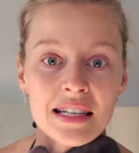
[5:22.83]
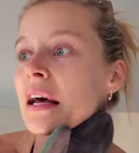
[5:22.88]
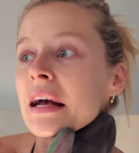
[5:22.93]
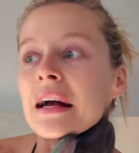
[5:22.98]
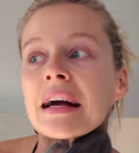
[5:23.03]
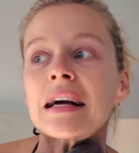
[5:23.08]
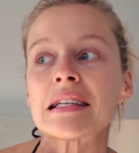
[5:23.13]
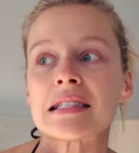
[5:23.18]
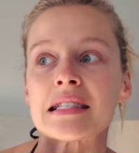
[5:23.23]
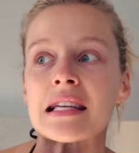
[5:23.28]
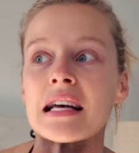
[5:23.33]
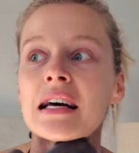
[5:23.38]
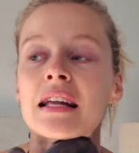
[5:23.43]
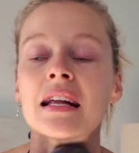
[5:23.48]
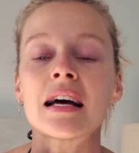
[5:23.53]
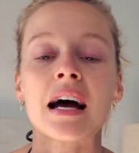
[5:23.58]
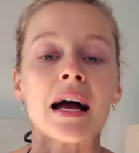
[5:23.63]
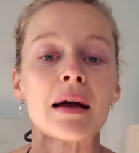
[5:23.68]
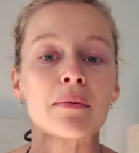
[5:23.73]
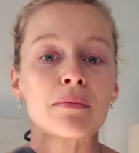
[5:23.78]
Like I
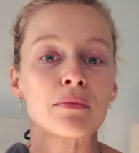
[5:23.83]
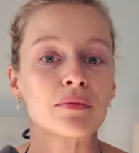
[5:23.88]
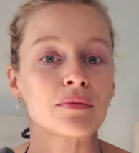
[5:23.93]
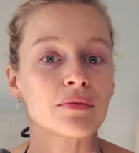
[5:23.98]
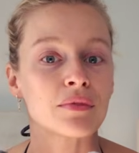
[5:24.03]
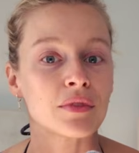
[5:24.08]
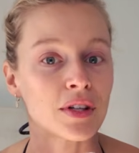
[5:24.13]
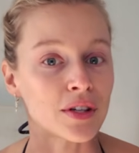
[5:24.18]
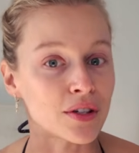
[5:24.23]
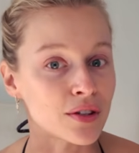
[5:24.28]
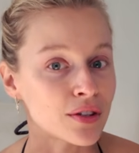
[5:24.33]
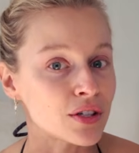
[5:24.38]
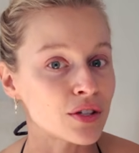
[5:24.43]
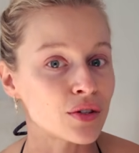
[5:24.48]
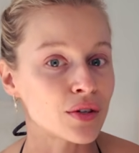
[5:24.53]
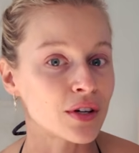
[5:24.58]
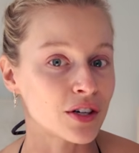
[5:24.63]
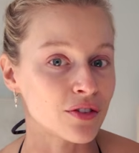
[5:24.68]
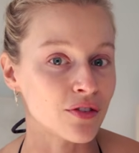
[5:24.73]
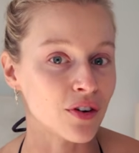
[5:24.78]
said, I'm literally
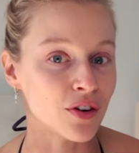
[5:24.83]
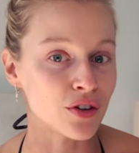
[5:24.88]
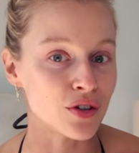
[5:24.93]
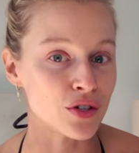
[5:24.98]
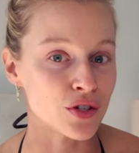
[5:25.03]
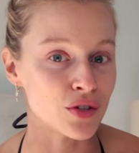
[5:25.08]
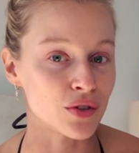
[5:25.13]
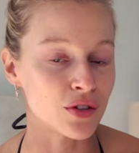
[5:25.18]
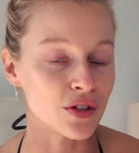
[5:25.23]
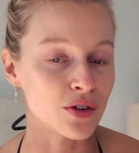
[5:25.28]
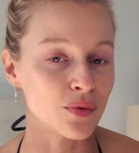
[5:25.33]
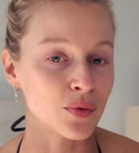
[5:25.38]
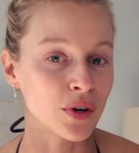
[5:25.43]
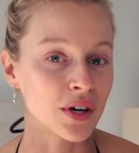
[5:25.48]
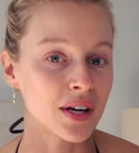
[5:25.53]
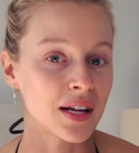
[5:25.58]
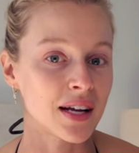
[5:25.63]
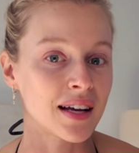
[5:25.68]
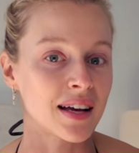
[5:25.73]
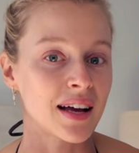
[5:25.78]
doing a photo shoot in the
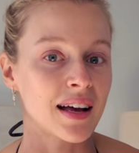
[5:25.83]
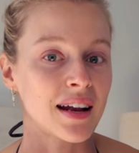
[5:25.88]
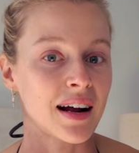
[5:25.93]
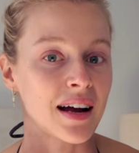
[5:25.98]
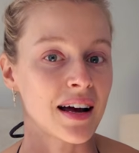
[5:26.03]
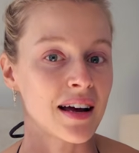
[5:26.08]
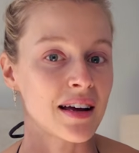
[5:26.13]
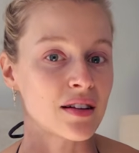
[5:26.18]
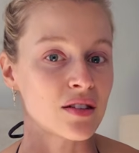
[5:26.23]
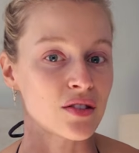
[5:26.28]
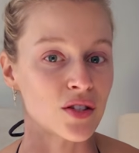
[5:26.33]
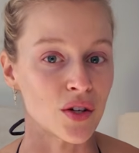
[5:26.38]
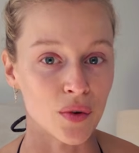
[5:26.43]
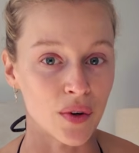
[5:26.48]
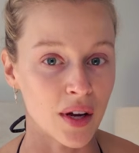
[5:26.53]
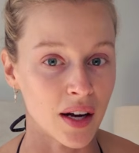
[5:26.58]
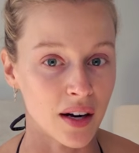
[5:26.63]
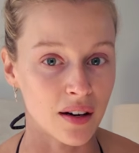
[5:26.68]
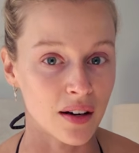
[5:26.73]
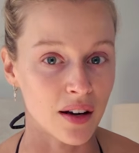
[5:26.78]
morning and I don't
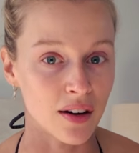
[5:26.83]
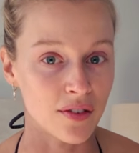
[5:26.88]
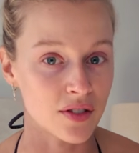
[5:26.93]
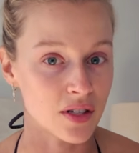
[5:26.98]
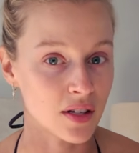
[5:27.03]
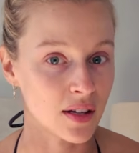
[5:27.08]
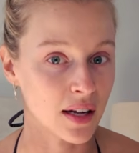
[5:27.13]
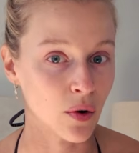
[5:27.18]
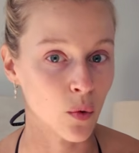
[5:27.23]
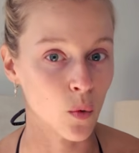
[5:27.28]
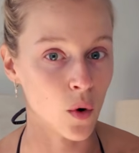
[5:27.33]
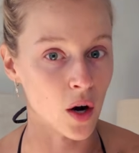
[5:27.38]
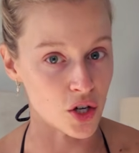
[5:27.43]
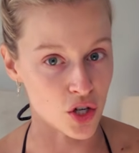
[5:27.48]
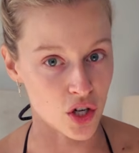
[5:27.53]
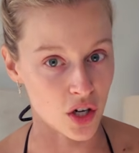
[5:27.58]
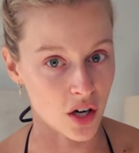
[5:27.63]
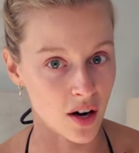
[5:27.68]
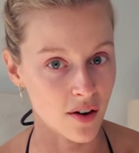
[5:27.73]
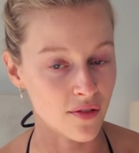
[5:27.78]
care enough to like wash
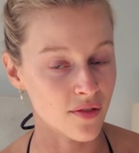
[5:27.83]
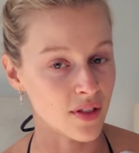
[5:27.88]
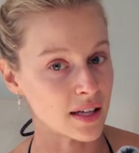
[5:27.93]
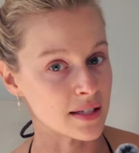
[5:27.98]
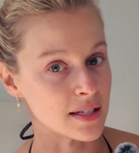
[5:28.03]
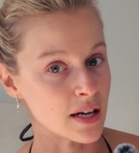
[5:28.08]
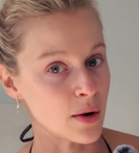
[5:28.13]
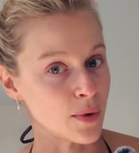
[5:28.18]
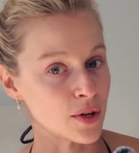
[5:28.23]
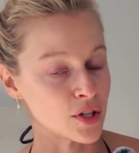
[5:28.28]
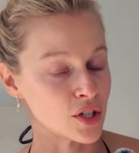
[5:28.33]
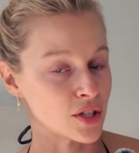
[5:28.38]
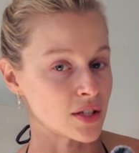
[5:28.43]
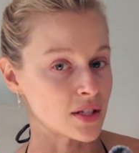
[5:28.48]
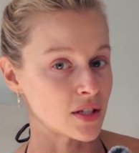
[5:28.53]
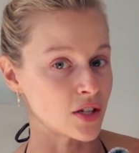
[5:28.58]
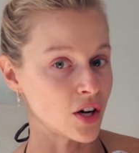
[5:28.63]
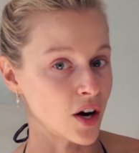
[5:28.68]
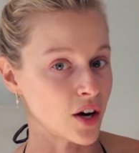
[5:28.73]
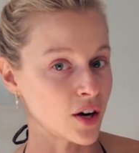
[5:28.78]
it off. That's how much it's
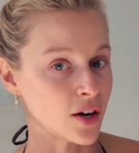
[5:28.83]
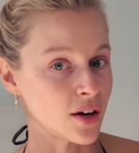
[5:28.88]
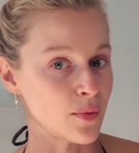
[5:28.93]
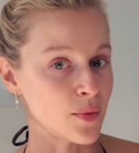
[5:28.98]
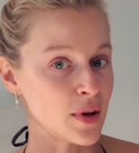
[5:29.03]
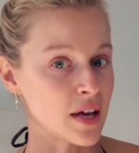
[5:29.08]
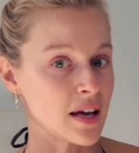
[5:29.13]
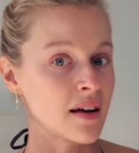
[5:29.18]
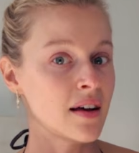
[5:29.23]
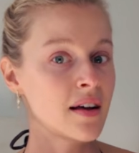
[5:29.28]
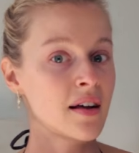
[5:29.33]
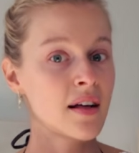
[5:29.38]
not going to be